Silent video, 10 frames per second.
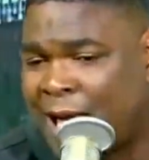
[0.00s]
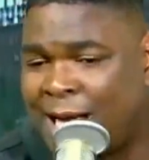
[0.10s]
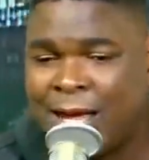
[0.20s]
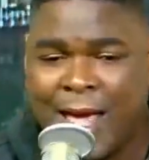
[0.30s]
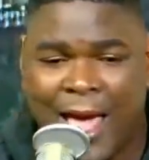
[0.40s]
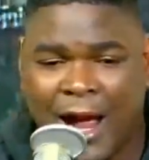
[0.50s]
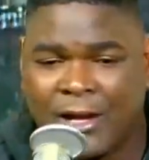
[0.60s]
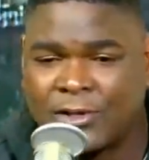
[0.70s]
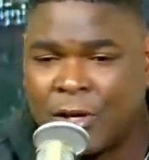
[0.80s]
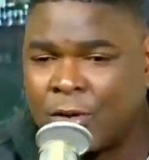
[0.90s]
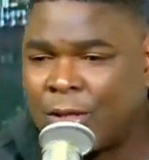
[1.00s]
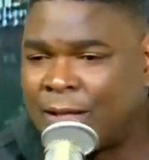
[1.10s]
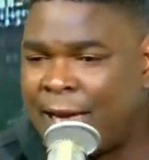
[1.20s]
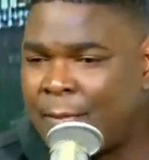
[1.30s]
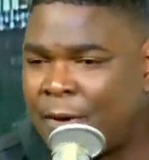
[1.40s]
site, Arizona,
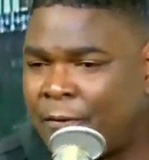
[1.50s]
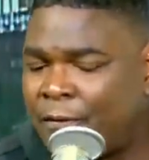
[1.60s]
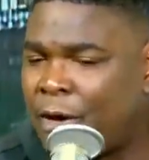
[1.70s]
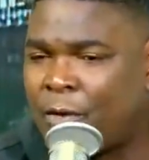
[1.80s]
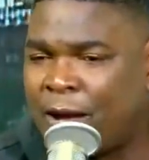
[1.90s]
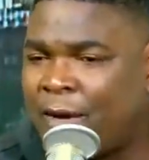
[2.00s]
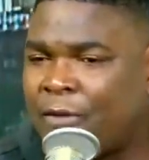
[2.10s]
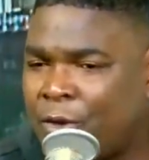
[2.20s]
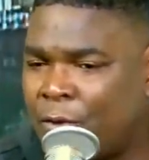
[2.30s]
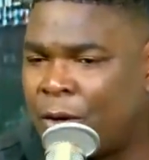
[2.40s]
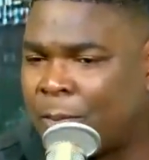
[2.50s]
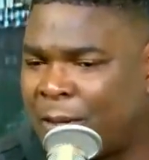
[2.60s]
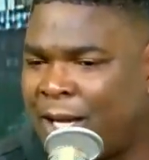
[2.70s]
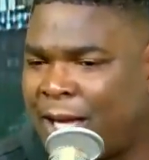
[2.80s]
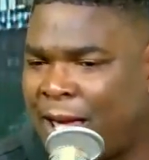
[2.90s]
Lambeau Field, wherever you want
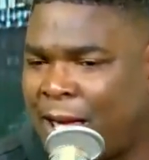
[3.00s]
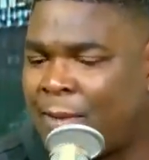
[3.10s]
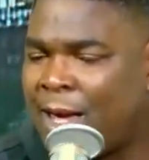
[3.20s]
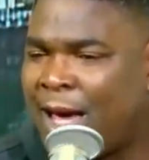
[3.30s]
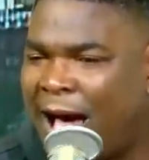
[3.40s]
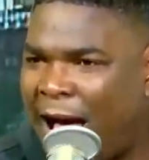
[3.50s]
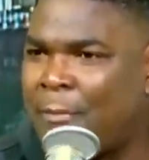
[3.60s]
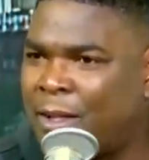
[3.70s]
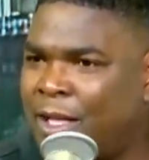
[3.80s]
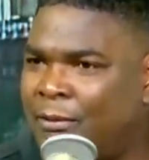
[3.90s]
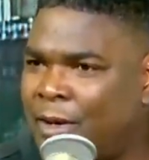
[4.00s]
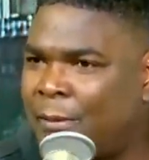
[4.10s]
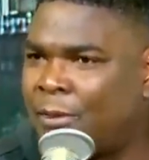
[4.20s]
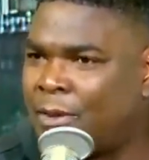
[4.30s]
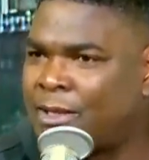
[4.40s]
to play the game, I believe the
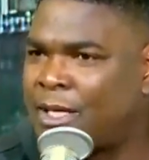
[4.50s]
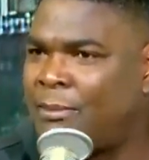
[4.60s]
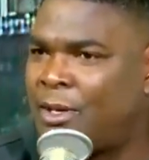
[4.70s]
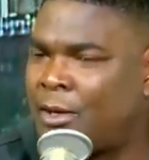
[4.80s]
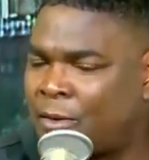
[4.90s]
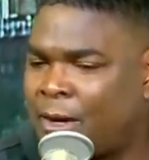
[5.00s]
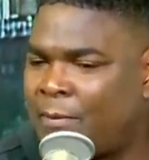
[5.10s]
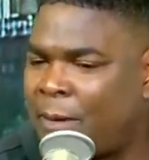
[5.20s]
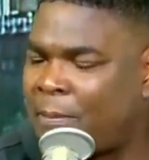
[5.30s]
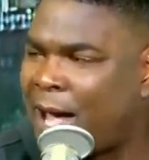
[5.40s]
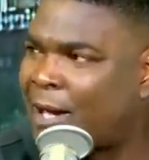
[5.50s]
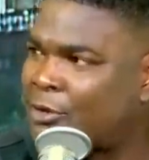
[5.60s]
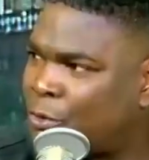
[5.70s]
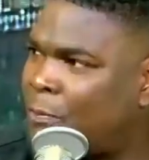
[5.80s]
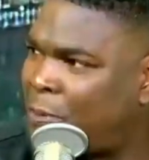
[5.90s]
number one team in the Green Bay
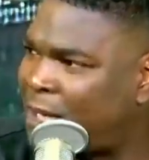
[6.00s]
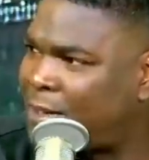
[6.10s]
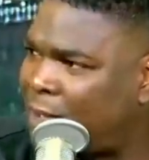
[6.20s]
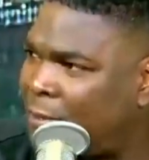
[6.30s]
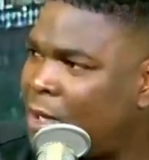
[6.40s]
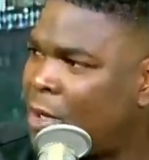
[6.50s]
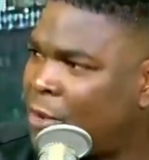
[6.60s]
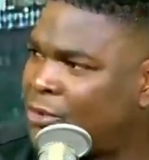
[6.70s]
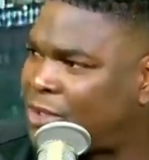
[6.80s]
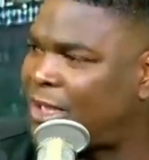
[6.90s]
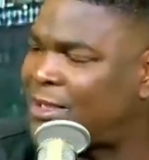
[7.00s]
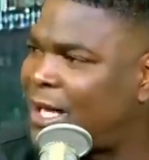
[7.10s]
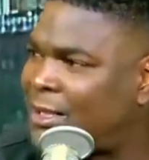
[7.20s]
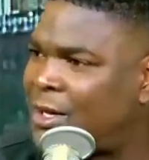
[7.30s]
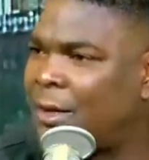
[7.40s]
Packers will beat them, who
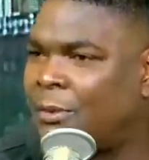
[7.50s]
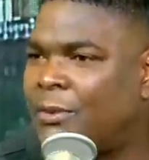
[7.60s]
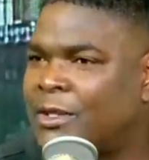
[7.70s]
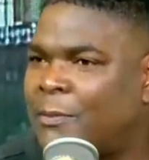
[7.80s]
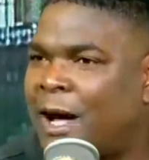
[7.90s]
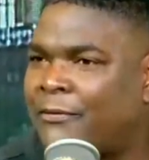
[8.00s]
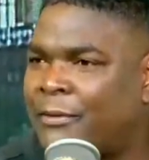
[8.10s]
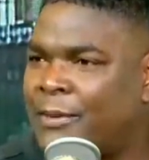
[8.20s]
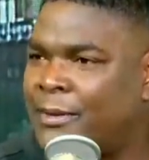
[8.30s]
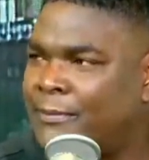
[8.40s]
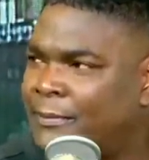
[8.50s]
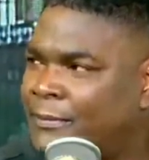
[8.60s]
sits at the number one spot for me.